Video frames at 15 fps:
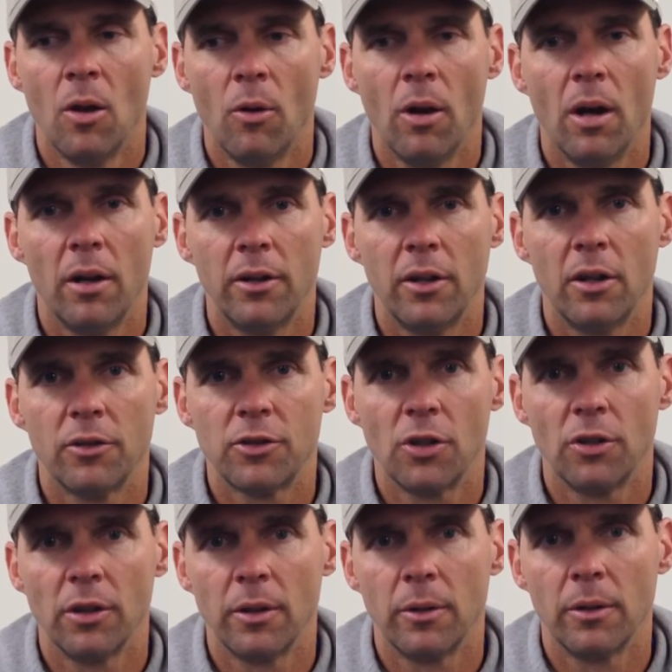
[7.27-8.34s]
Well, you know,
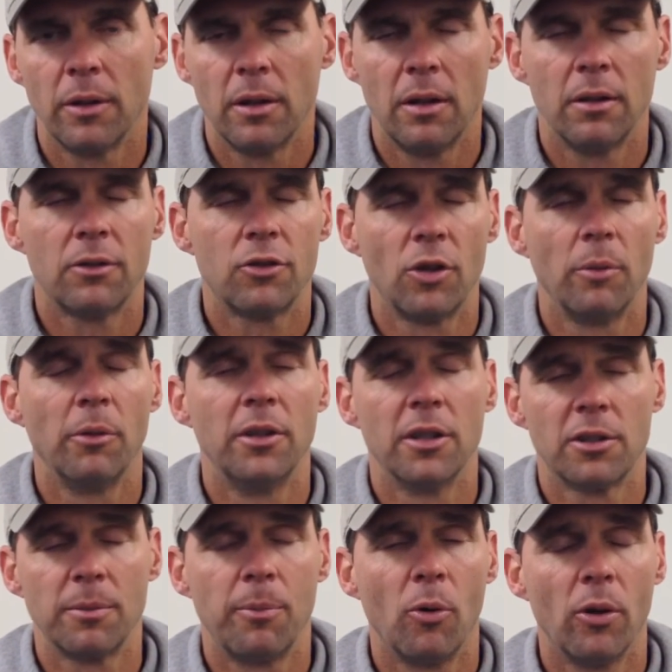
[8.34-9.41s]
certainly extremely
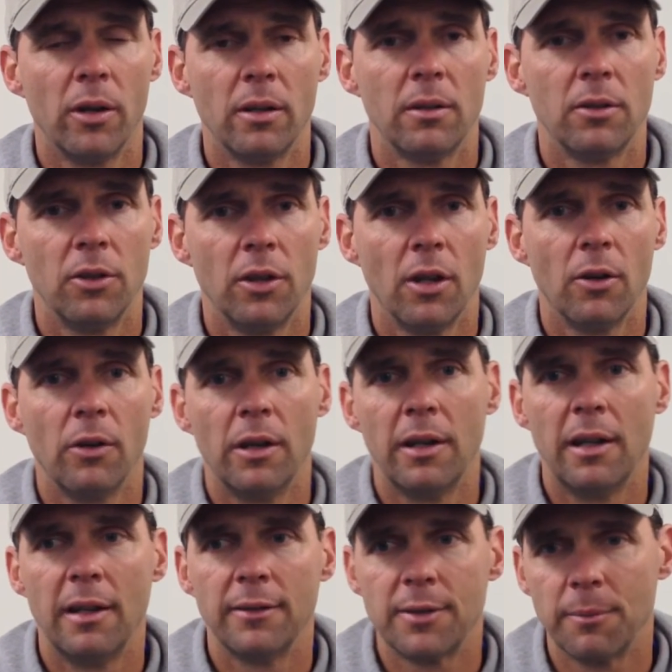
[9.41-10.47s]
disappointed, you know,
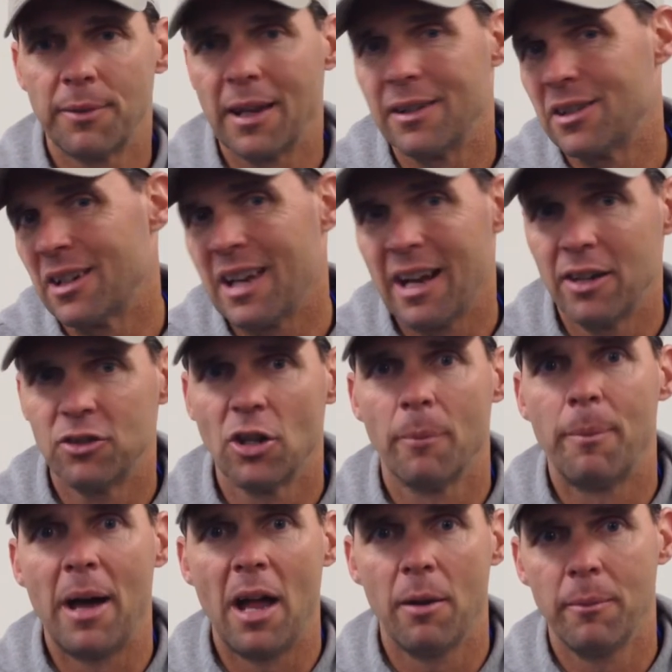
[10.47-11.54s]
and some things that kind of
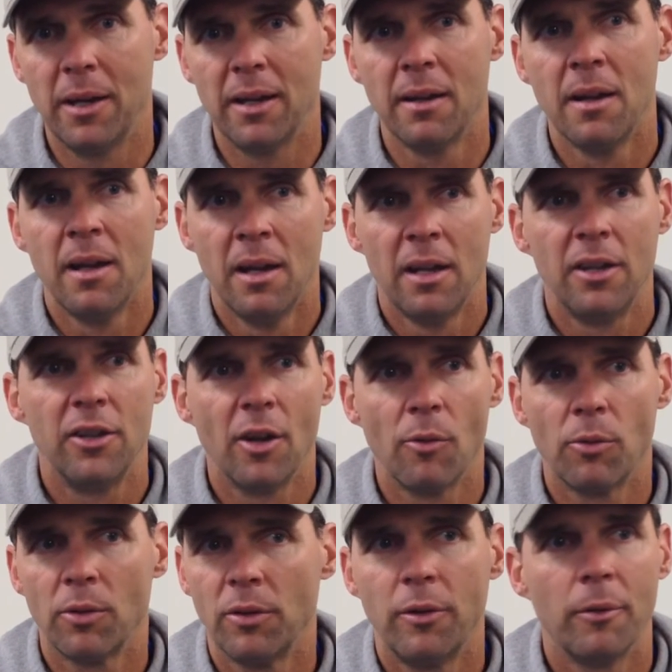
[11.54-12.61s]
jump out at me. You know,
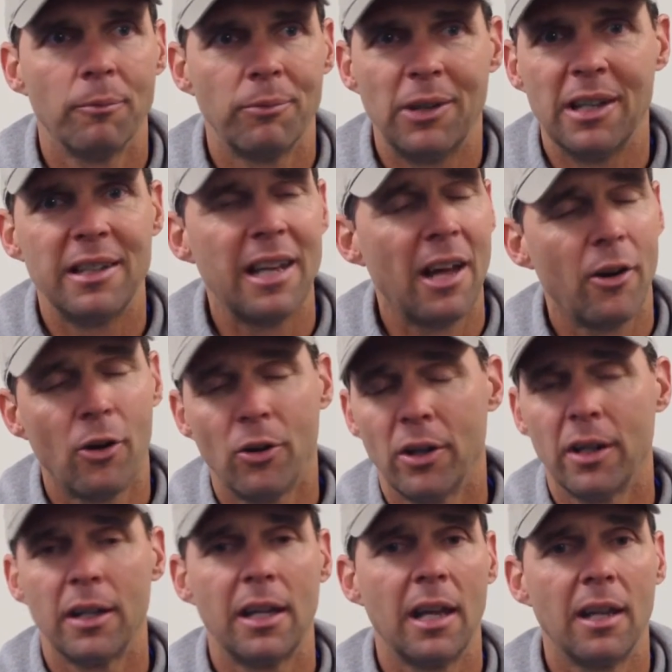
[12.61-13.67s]
getting down
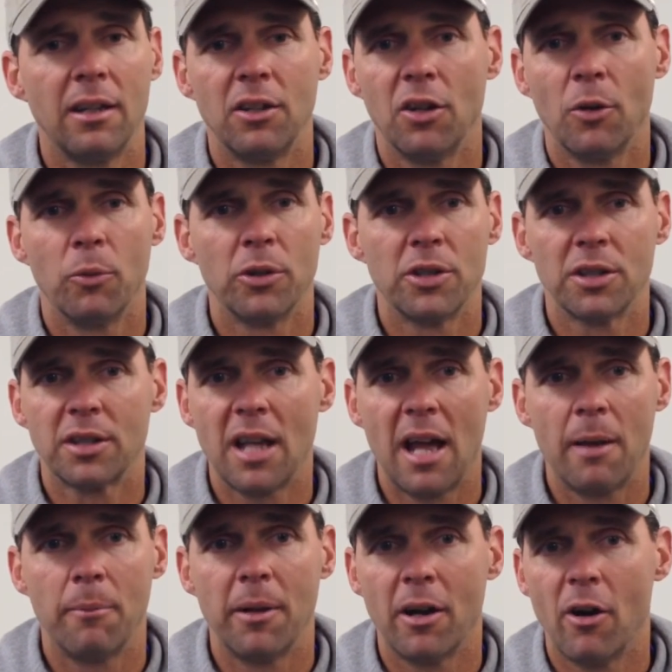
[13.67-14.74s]
early again, you know, which has kind
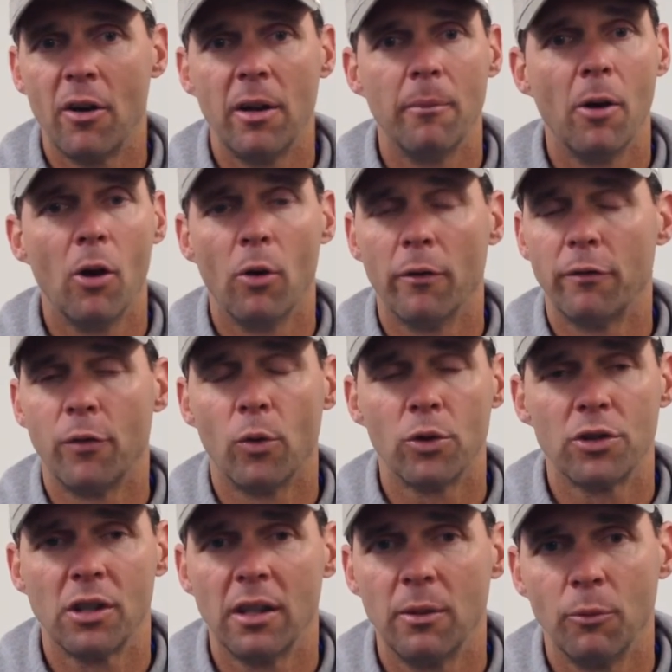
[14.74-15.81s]
of been our MO,
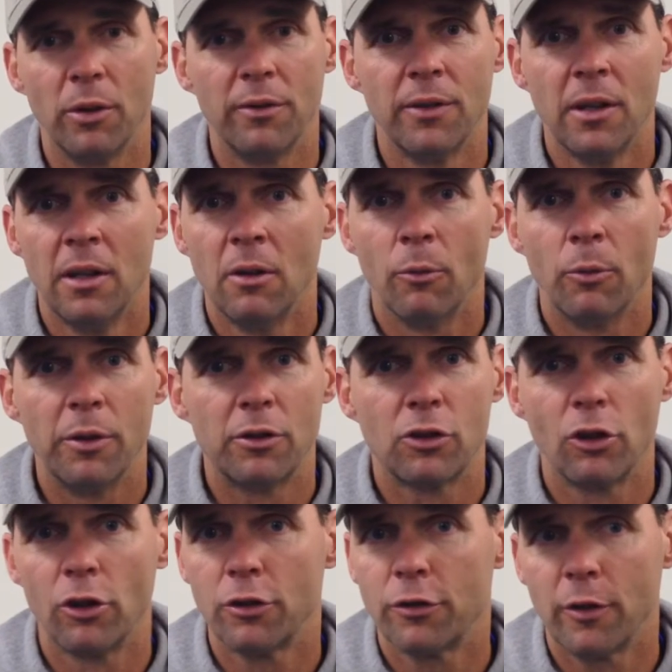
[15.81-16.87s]
unfortunately, and we've
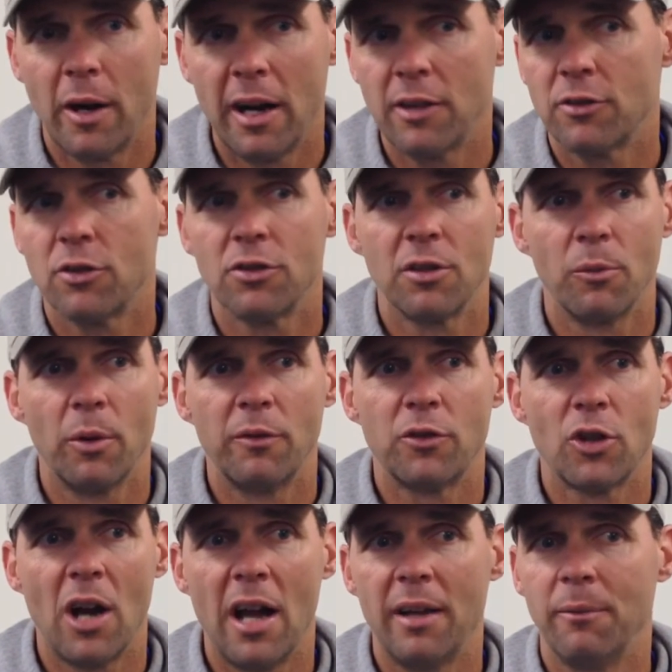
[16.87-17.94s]
searched for answers and we've
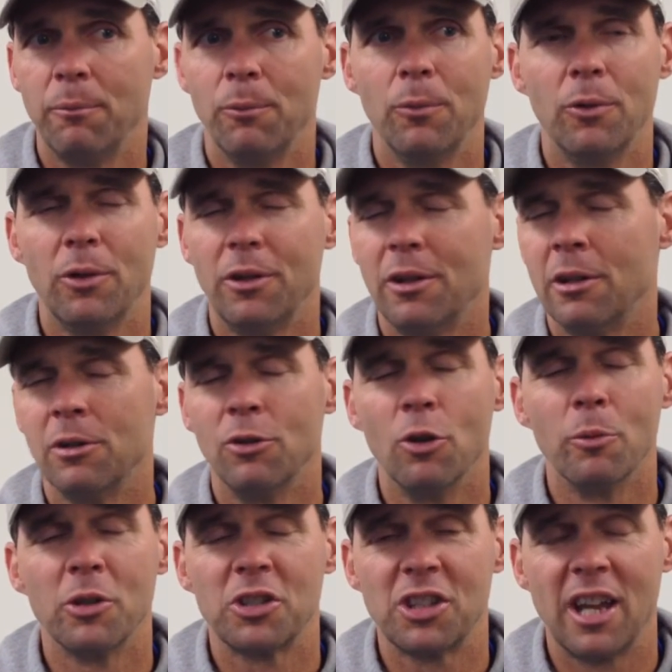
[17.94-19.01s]
tried
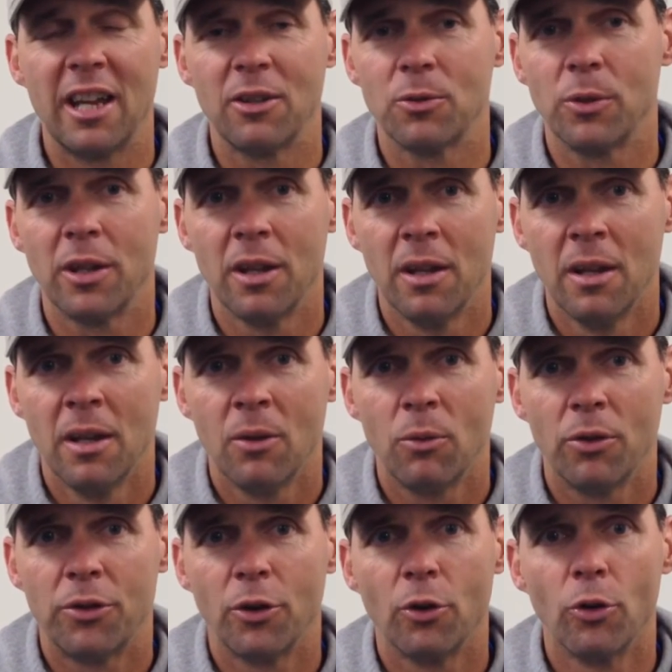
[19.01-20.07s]
numerous things
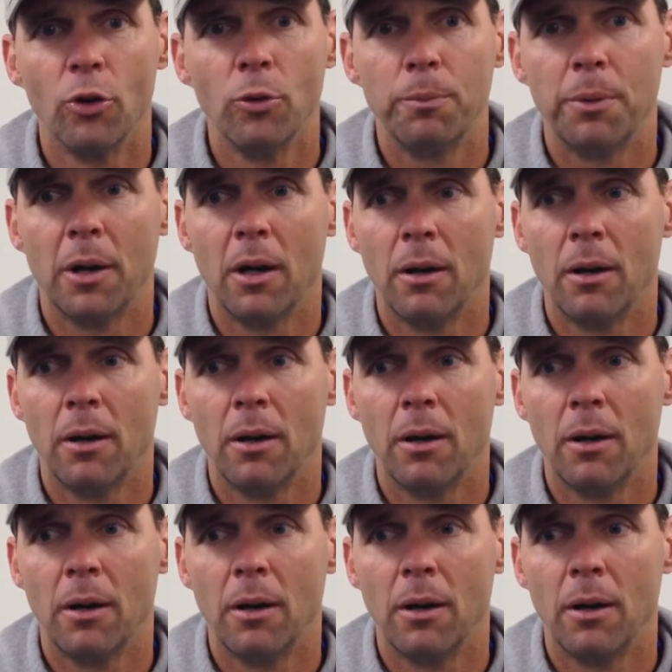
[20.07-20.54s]
with the group.